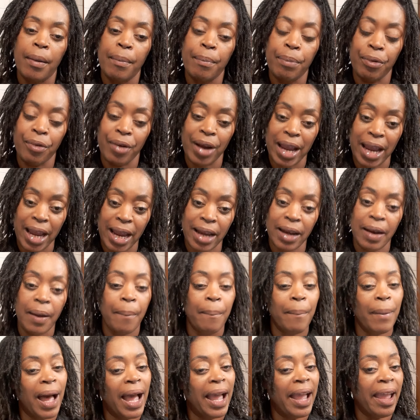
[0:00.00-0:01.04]
braid
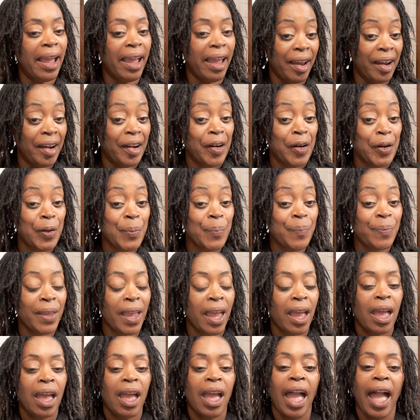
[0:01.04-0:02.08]
my hair.
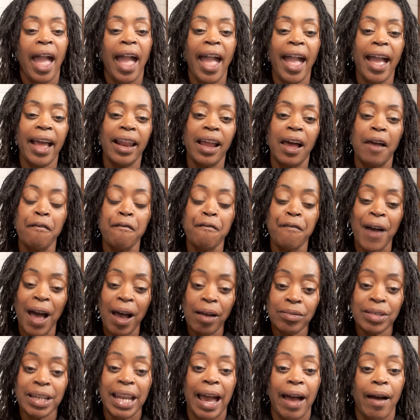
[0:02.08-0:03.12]
And I
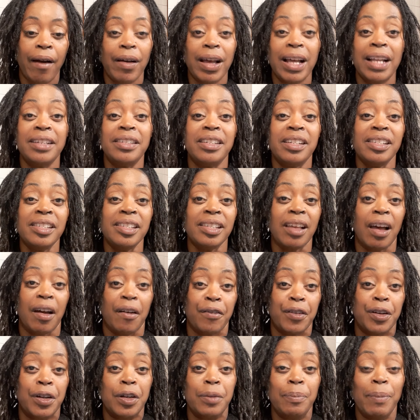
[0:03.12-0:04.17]
found out and
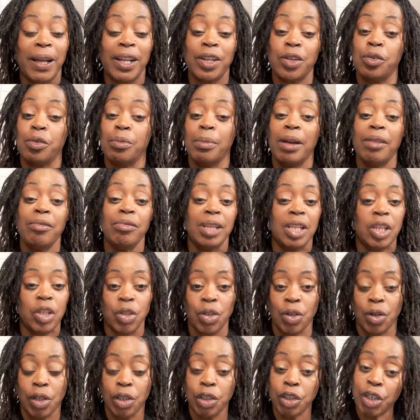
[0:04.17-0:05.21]
discovered by doing my
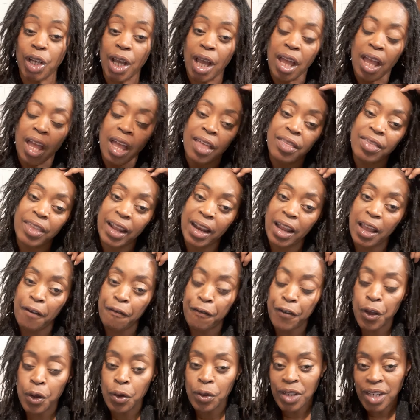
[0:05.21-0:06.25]
research that
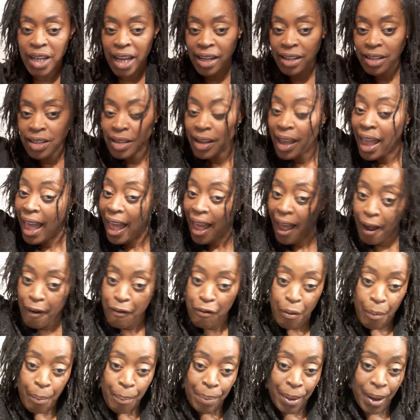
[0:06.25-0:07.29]
if you tend to
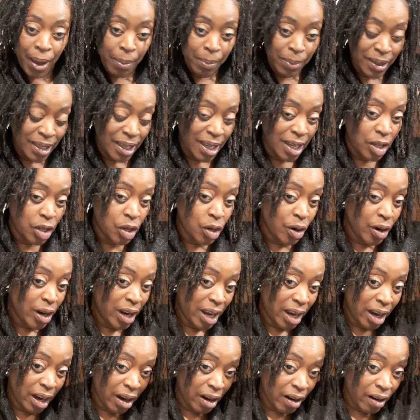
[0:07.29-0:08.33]
have bumps in your
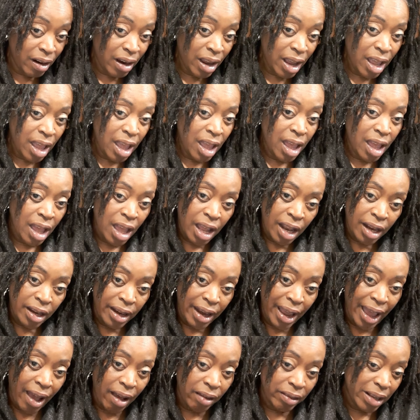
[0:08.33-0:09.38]
hair,
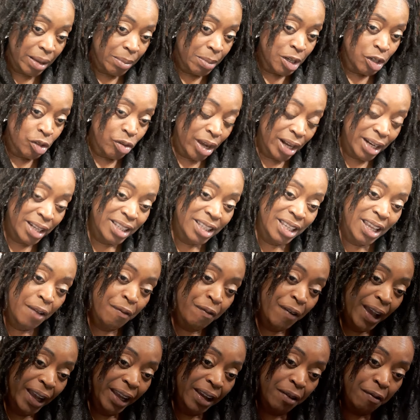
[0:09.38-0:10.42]
now let me try to see if
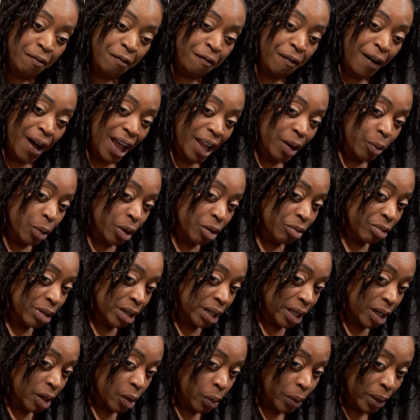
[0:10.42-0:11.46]
I can find one
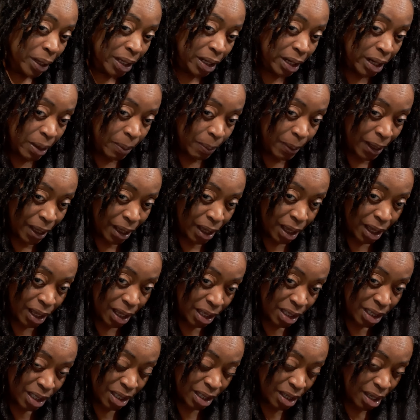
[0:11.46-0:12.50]
really quickly
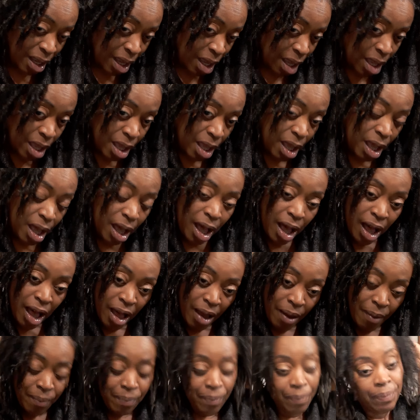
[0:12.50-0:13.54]
because
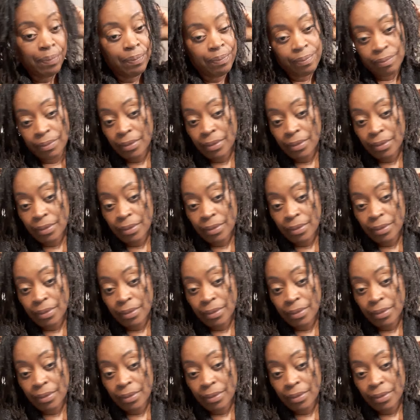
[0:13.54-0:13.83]
um,